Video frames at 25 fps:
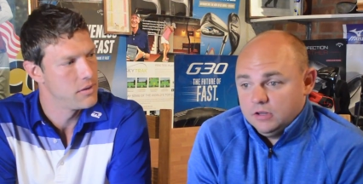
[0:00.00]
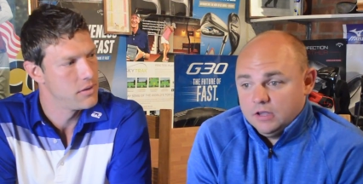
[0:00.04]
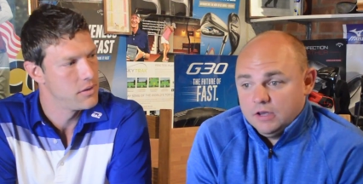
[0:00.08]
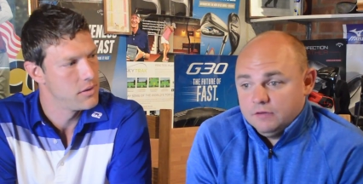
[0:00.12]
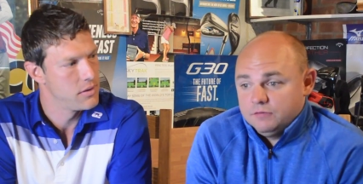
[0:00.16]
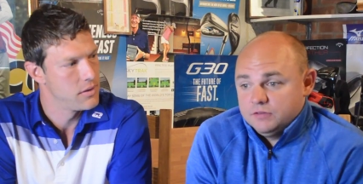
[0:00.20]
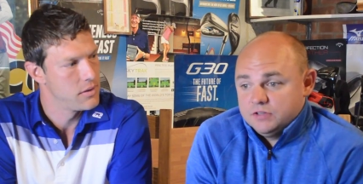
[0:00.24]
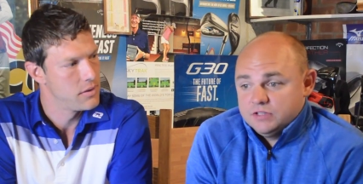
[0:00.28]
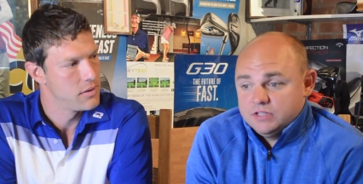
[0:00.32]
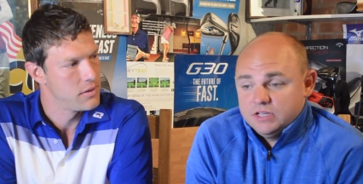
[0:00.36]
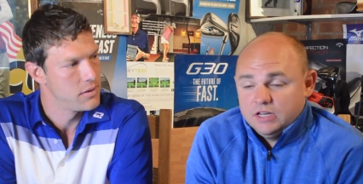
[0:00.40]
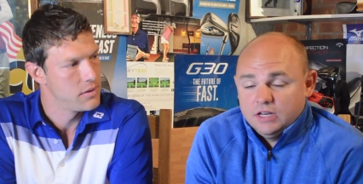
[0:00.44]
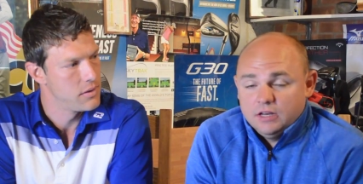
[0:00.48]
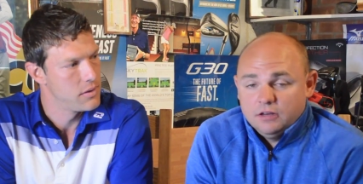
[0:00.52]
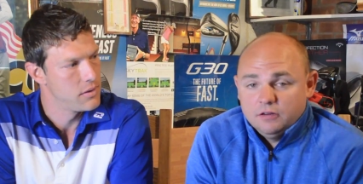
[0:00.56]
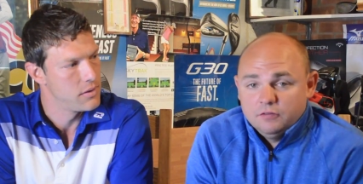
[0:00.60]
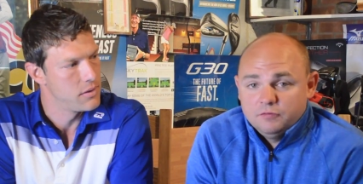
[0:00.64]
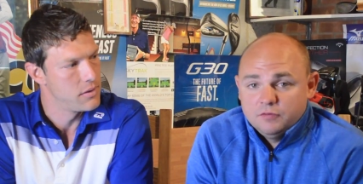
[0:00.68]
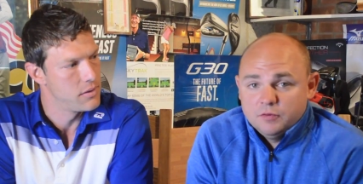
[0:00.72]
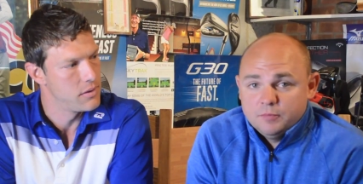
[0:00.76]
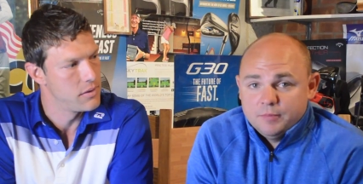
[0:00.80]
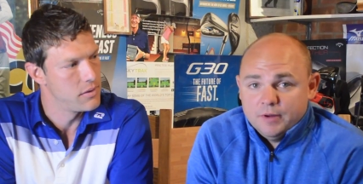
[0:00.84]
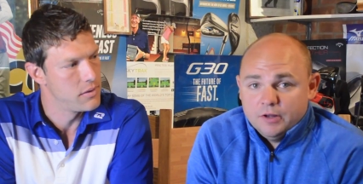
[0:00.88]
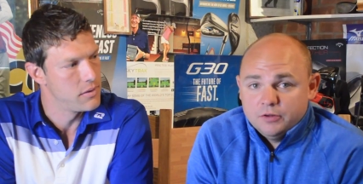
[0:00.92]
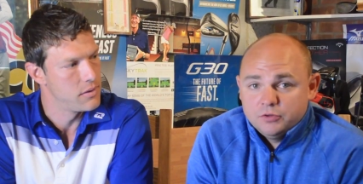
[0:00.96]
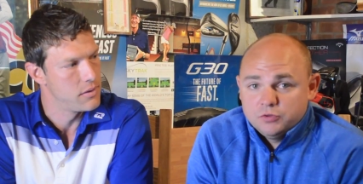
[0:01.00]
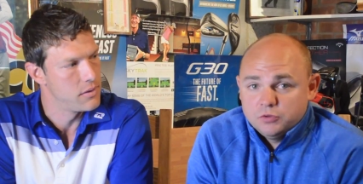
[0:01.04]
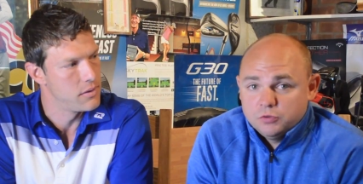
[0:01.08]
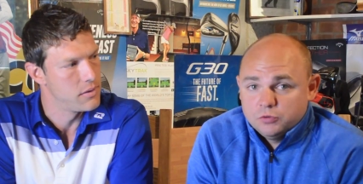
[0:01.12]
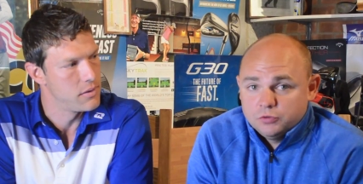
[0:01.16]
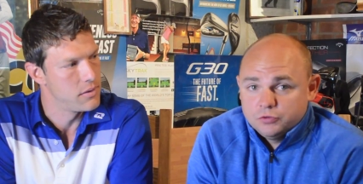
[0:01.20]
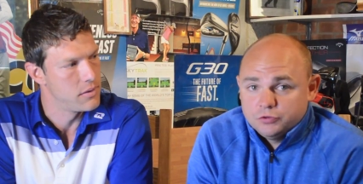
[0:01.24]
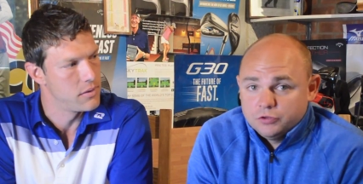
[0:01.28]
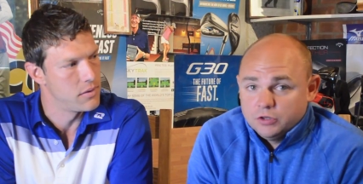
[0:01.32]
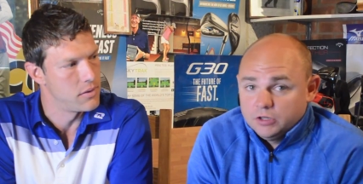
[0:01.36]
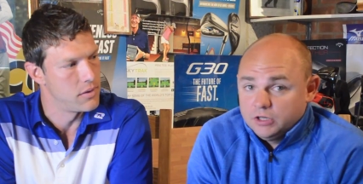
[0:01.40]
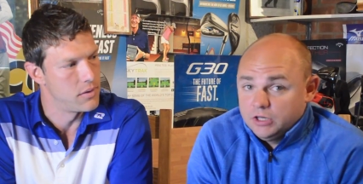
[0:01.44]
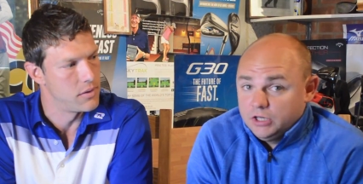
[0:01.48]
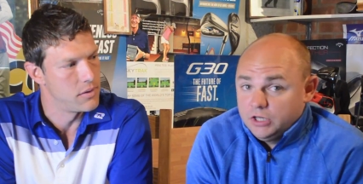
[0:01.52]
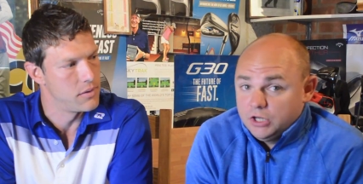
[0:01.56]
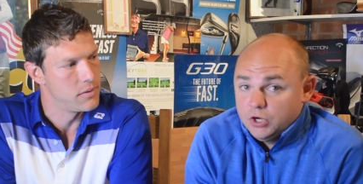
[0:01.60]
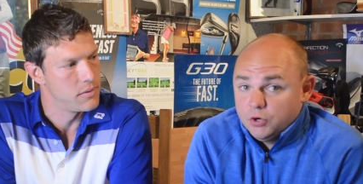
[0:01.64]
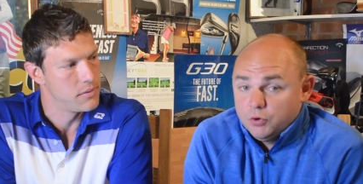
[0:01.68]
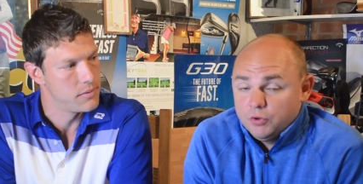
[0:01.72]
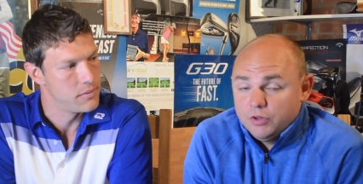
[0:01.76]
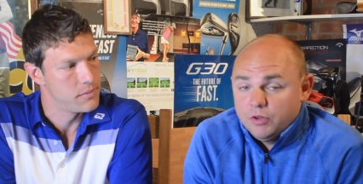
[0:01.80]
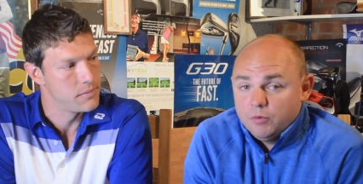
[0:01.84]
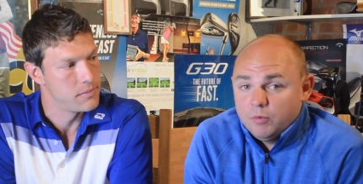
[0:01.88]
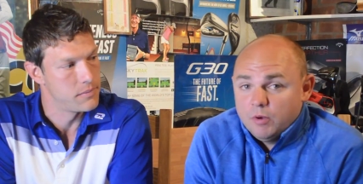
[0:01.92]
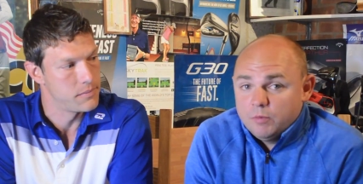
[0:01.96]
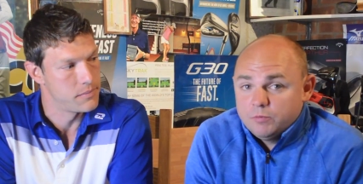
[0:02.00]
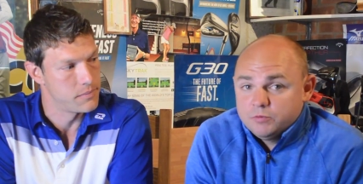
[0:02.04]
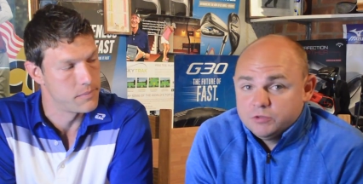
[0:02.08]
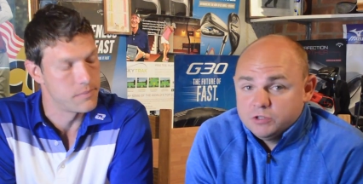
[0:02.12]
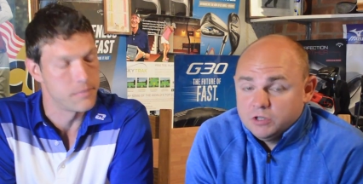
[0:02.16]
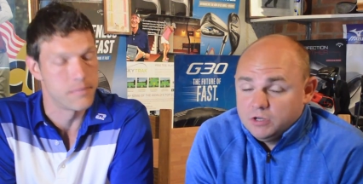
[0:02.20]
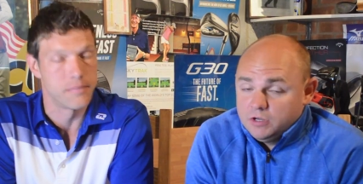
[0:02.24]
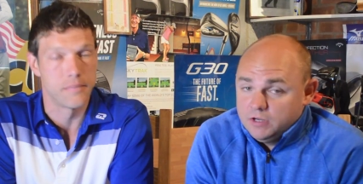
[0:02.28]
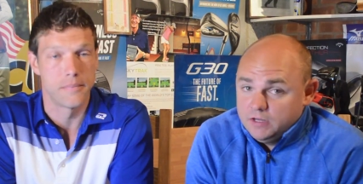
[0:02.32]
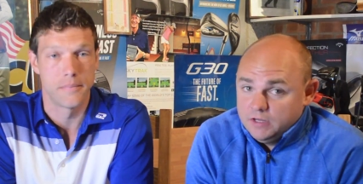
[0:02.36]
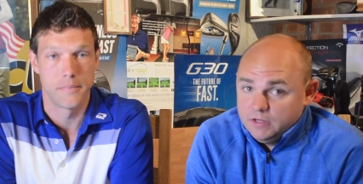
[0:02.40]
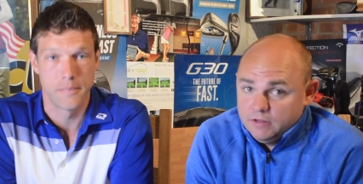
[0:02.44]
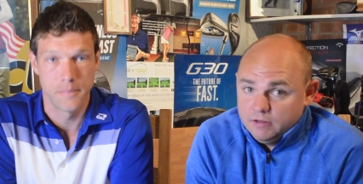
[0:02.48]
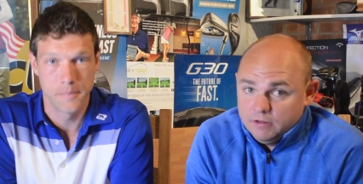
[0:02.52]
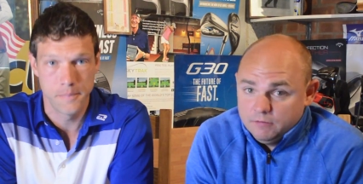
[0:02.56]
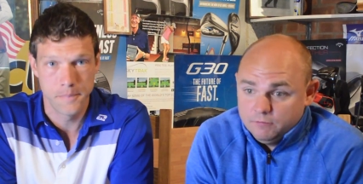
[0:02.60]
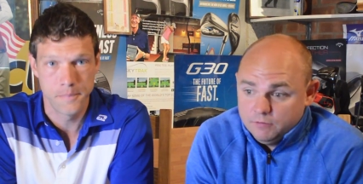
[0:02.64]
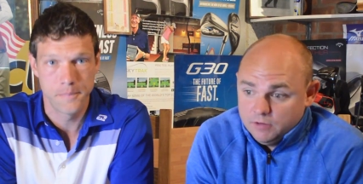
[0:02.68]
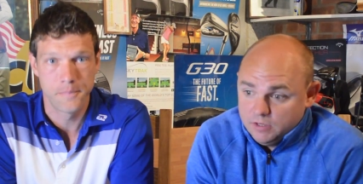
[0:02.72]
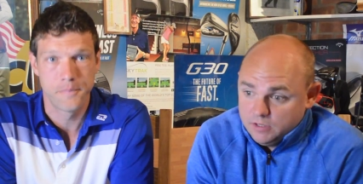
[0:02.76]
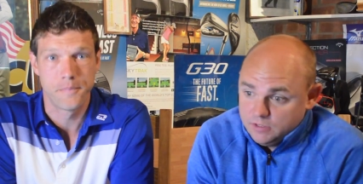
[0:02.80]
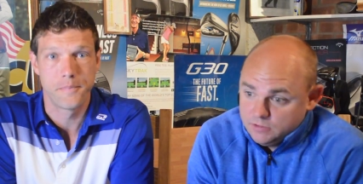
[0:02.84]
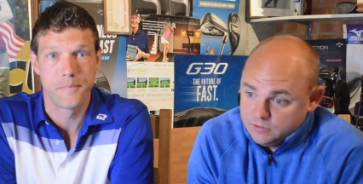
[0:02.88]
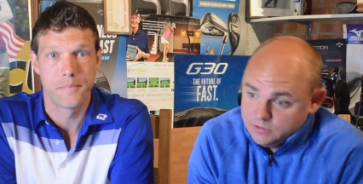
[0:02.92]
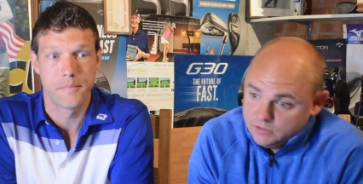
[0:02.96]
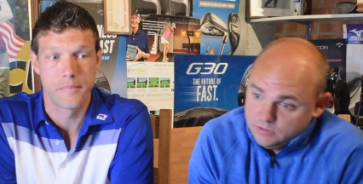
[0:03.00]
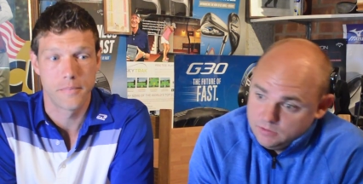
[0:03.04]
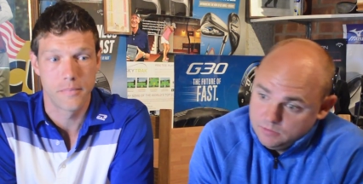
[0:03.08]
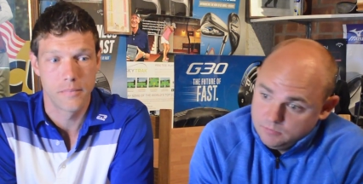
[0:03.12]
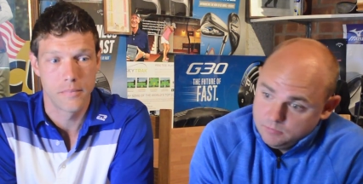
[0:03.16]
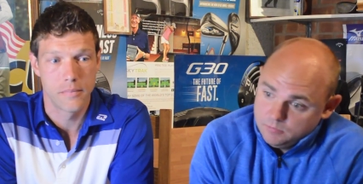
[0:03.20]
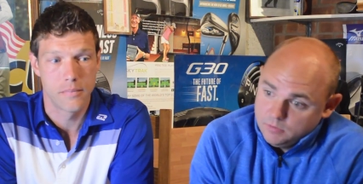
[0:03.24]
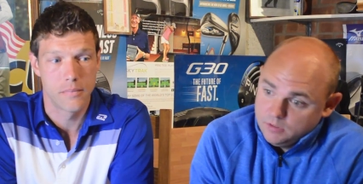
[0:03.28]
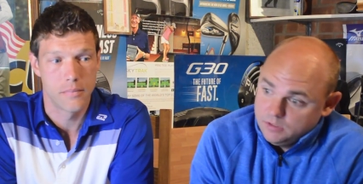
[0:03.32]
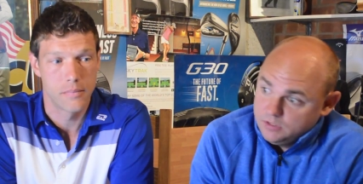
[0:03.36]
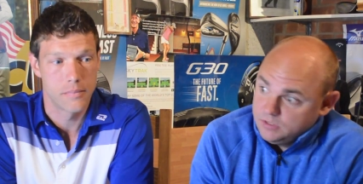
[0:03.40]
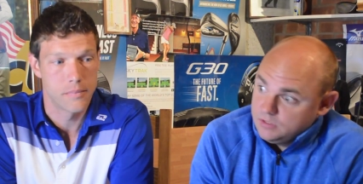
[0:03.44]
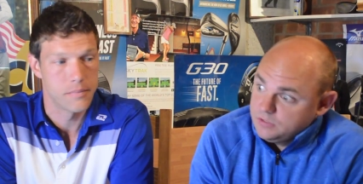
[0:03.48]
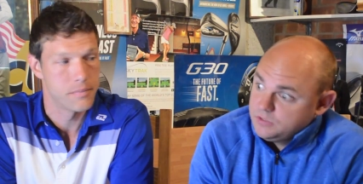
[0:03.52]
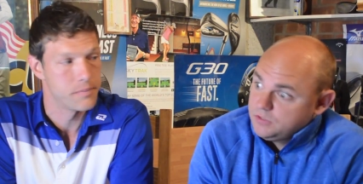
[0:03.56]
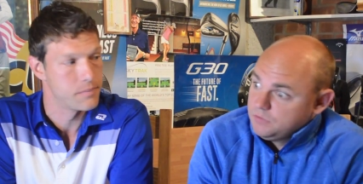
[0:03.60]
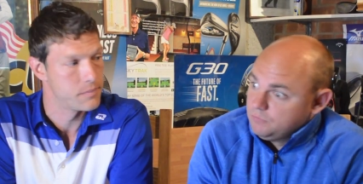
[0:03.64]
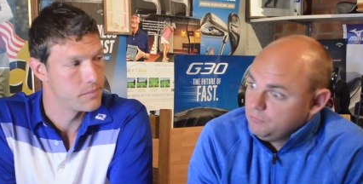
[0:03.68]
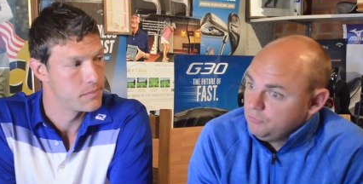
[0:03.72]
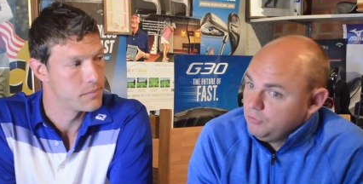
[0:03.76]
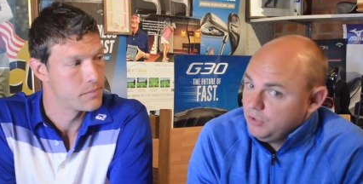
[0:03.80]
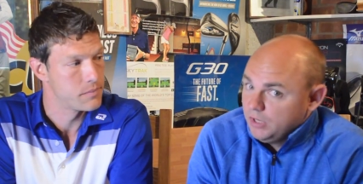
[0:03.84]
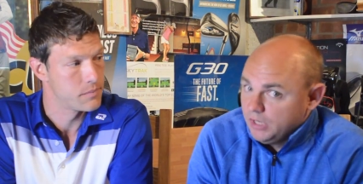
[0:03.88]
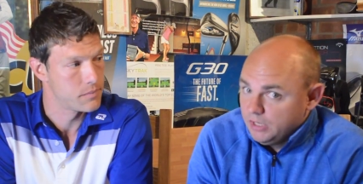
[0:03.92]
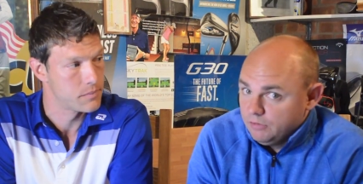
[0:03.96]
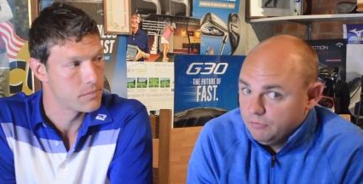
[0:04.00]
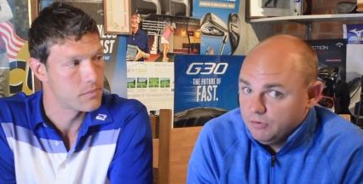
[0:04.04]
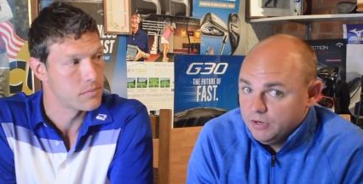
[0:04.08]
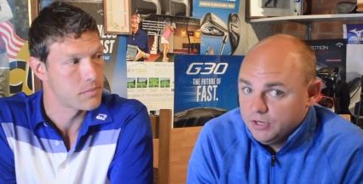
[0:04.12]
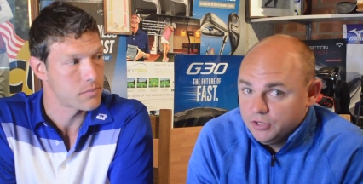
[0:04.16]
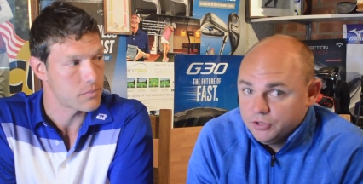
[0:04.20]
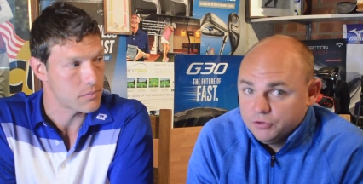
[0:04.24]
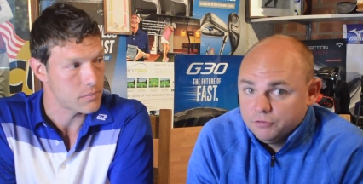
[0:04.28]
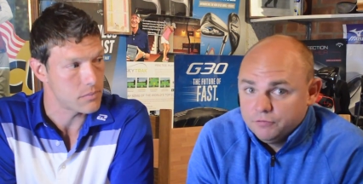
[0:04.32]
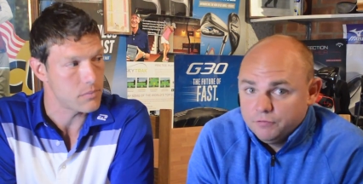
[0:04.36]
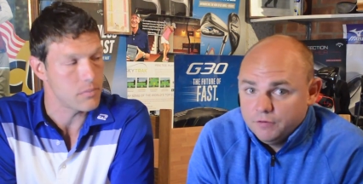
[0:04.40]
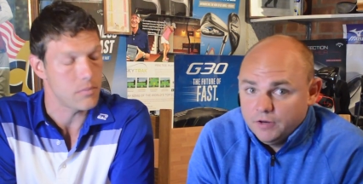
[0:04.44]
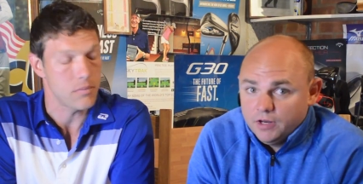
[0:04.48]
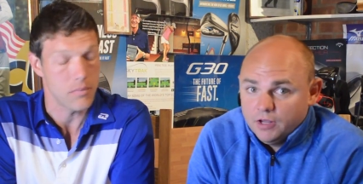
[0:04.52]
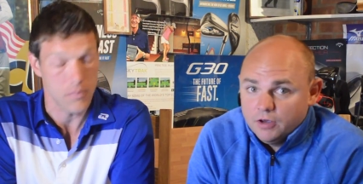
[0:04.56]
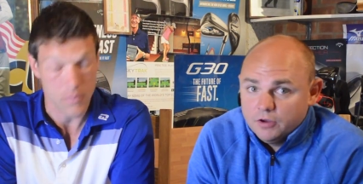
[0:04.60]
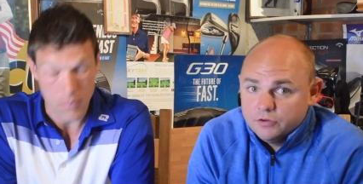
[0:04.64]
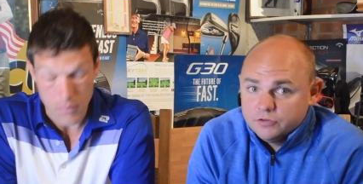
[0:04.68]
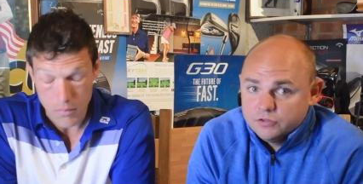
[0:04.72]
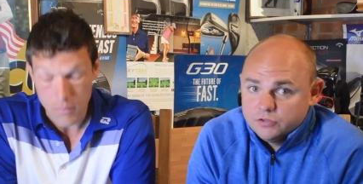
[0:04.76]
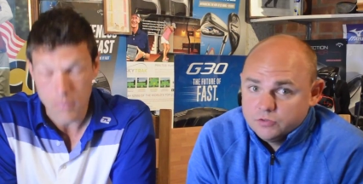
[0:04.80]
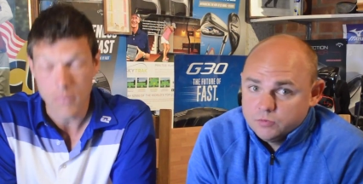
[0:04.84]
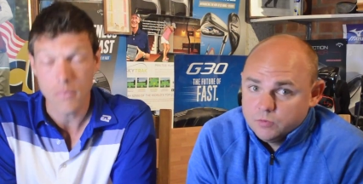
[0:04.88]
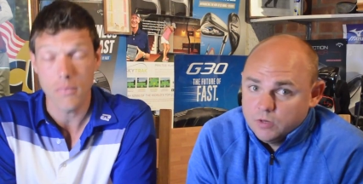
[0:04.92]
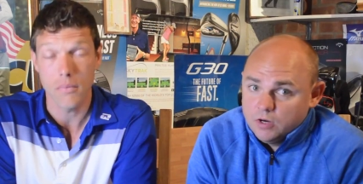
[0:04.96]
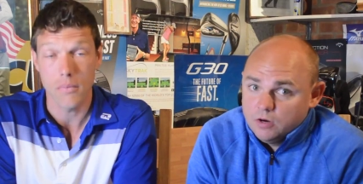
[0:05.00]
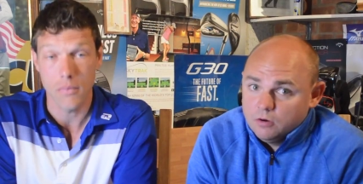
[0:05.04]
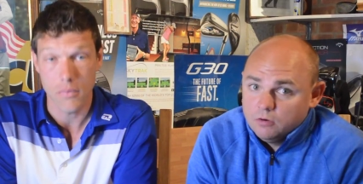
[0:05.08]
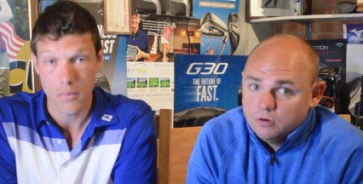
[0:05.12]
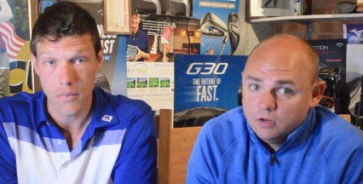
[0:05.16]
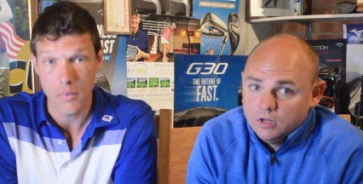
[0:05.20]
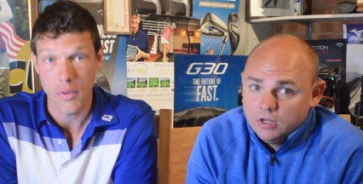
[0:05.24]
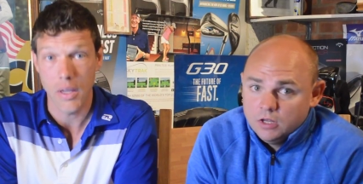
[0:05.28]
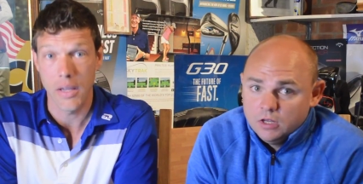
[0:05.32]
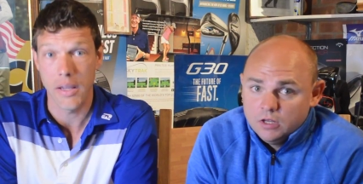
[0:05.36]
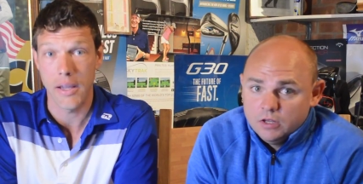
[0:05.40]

Speaker 1: haven't seen anything about Tour Striker, go on their website. Mm. He's Martin does some really really good videos as well.